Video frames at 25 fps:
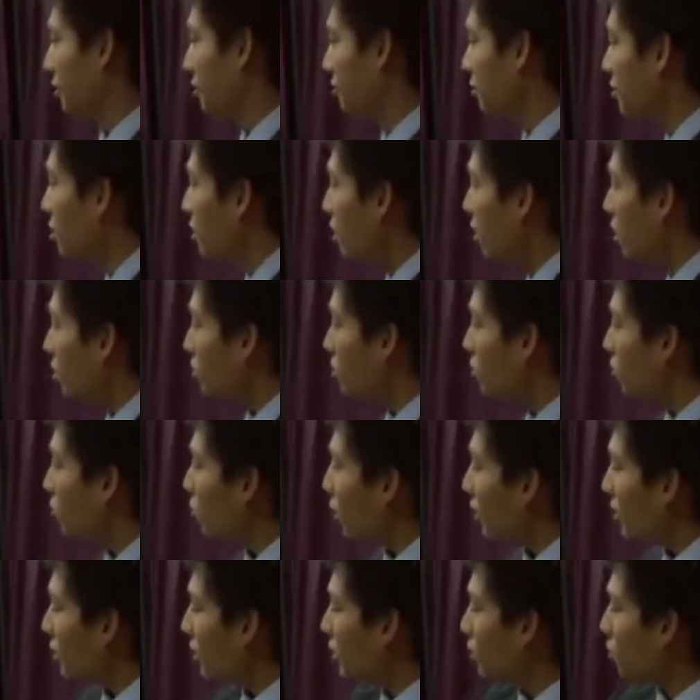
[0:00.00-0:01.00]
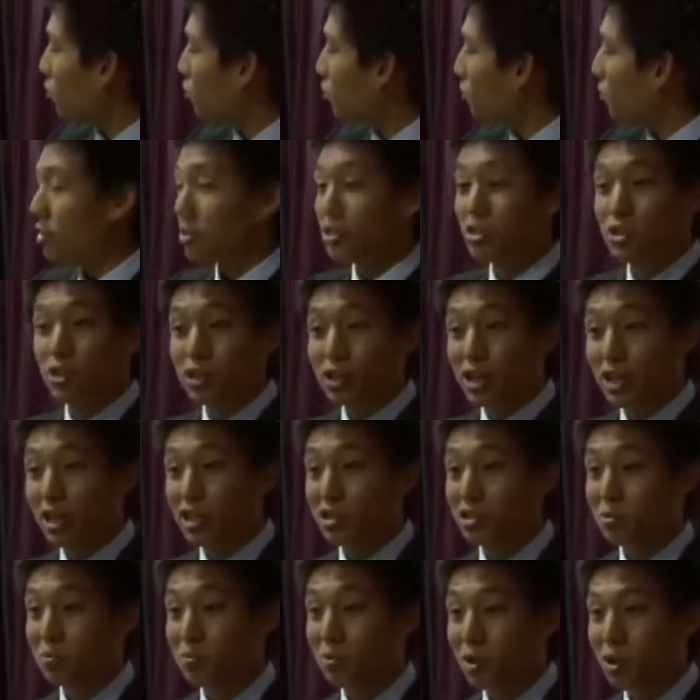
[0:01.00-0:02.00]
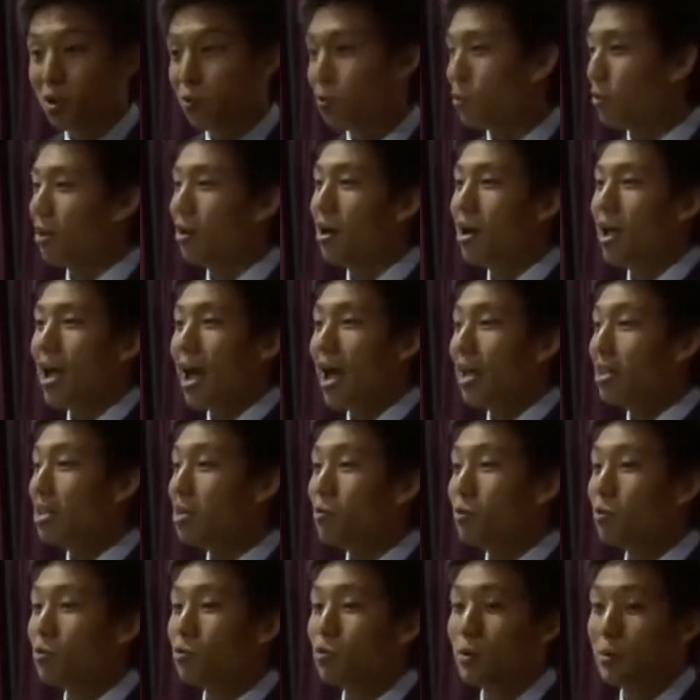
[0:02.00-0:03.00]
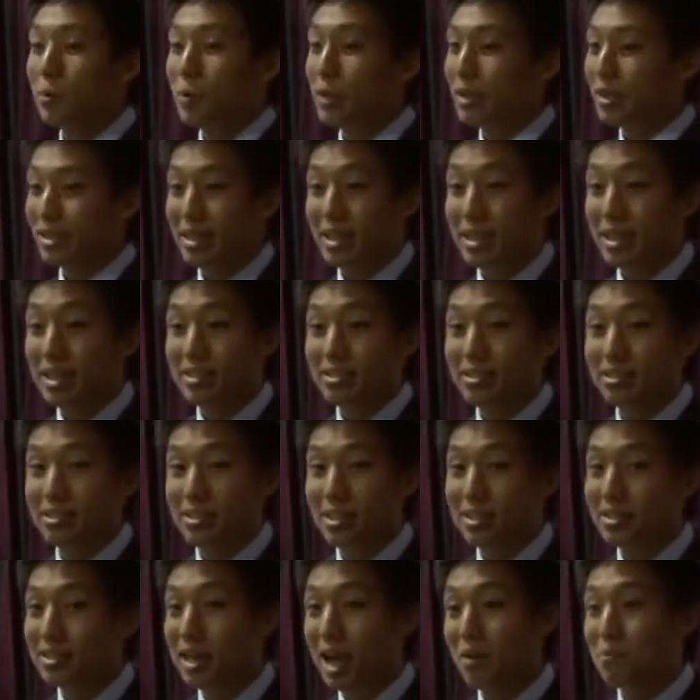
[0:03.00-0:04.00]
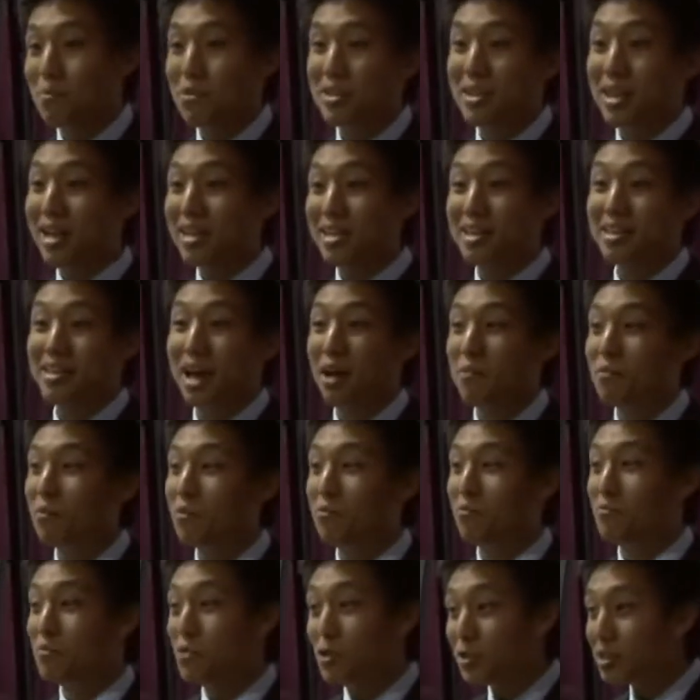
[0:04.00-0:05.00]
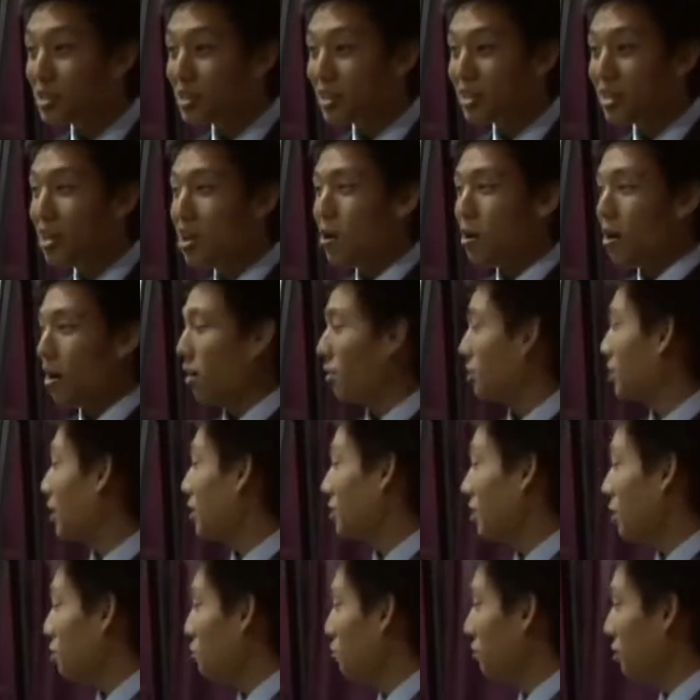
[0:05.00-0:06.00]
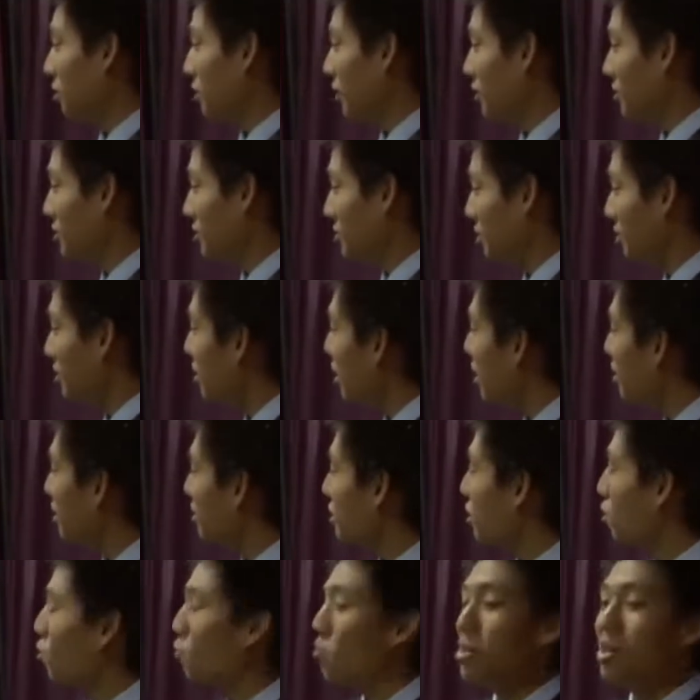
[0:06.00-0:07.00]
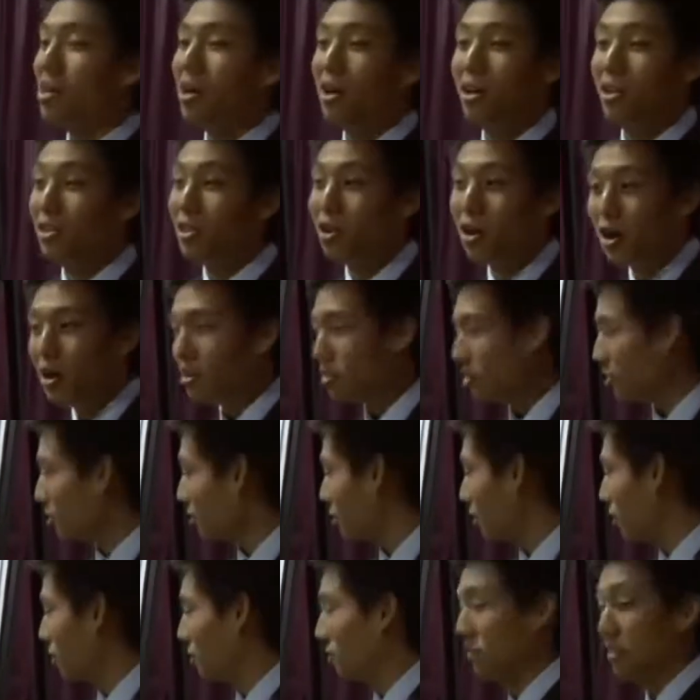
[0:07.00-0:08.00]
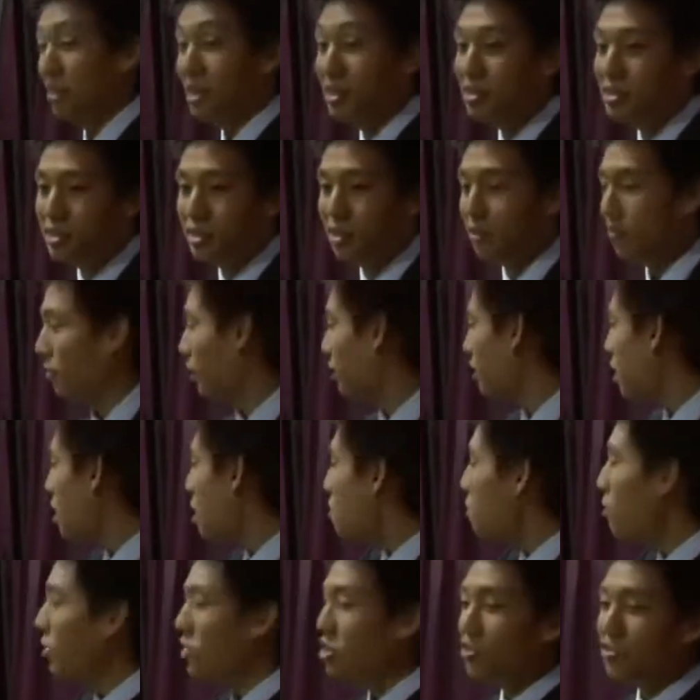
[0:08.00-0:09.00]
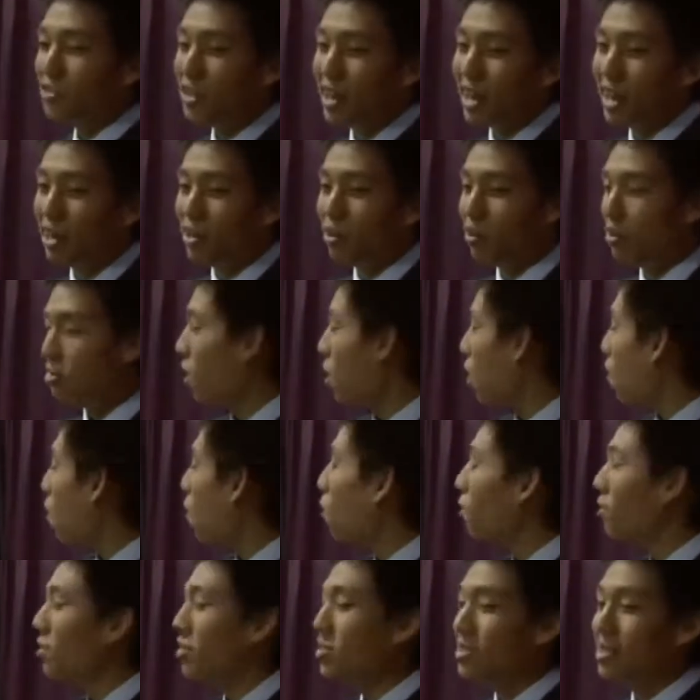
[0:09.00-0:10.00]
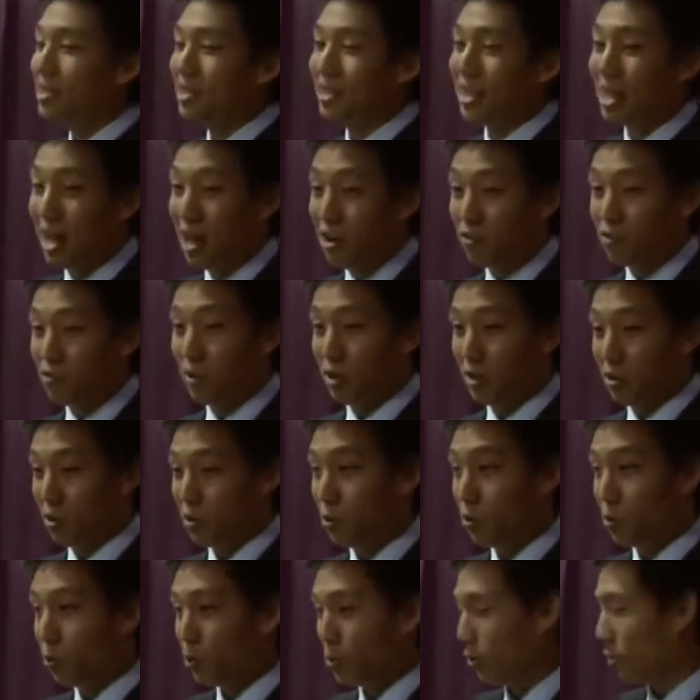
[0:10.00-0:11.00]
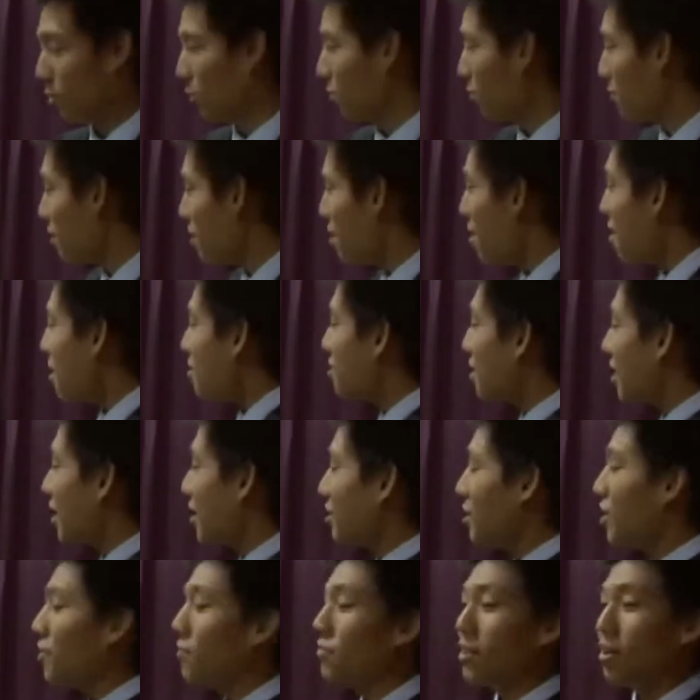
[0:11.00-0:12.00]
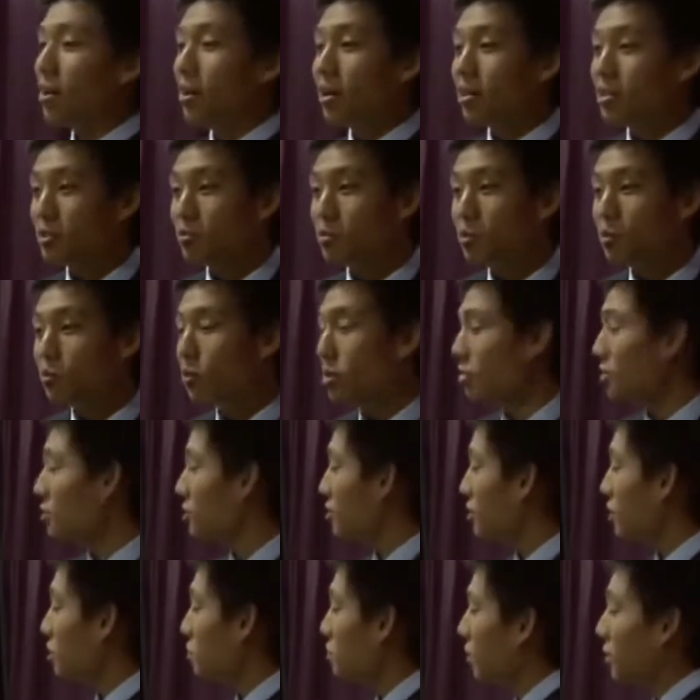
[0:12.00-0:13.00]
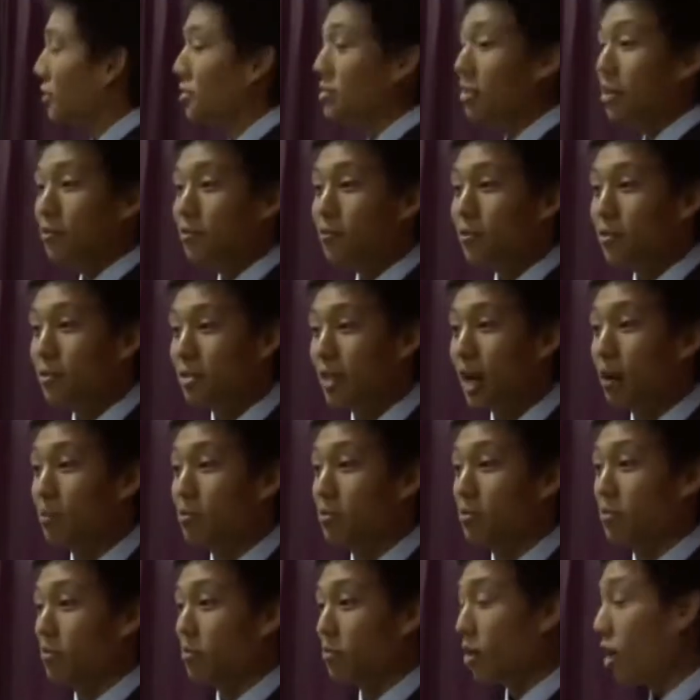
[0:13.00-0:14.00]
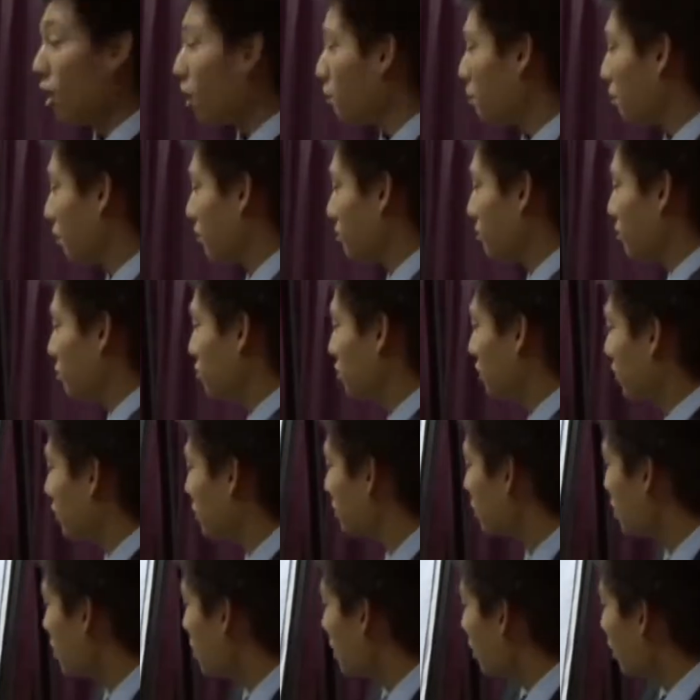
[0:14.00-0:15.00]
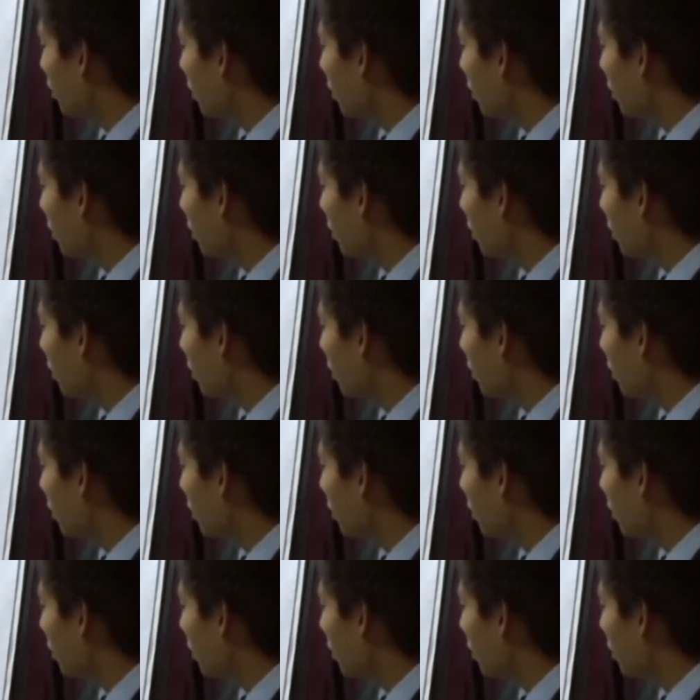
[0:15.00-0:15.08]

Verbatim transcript: sees. So right here will be a search engine bar where anyone will be able to easily type in any type of music uh, that they would like to see, and there'll be a lot of list of like bunch of titles, all listed in alphabetical order. Then, if the customer wants to see it by different types of topics, such as